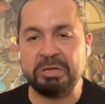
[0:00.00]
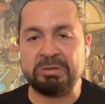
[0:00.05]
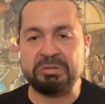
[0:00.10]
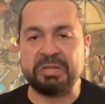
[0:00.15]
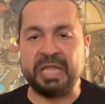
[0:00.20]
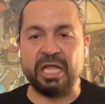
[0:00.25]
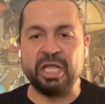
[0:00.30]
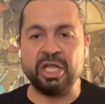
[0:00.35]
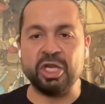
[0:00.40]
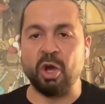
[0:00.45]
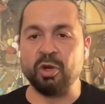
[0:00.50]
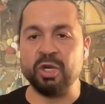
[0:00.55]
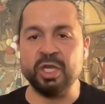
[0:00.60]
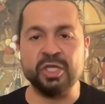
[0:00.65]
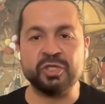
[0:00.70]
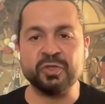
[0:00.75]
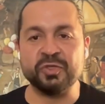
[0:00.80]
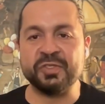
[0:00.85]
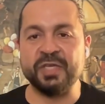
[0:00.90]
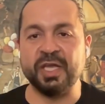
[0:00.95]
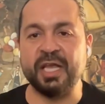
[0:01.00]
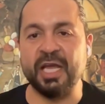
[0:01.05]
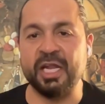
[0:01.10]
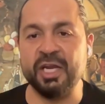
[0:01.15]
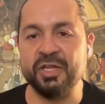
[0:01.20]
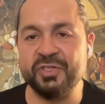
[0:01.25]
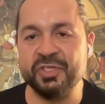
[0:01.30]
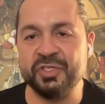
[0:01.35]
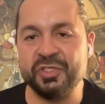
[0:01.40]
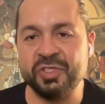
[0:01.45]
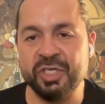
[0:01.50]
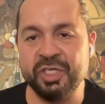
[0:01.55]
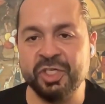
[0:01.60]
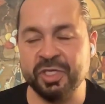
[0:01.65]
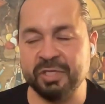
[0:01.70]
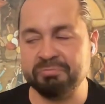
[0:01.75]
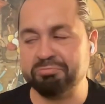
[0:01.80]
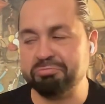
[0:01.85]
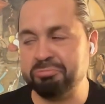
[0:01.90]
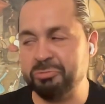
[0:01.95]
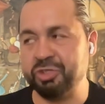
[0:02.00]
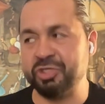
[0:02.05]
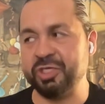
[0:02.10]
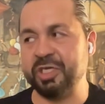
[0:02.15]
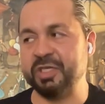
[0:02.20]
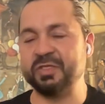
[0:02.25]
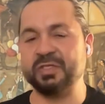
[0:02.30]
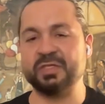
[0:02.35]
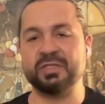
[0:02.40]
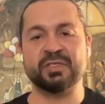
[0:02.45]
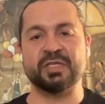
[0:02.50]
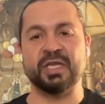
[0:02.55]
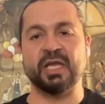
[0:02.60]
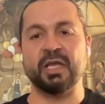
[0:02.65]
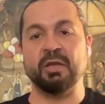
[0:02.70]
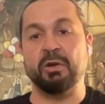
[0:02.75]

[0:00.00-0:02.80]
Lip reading: that you don't need to take any decision. You just say,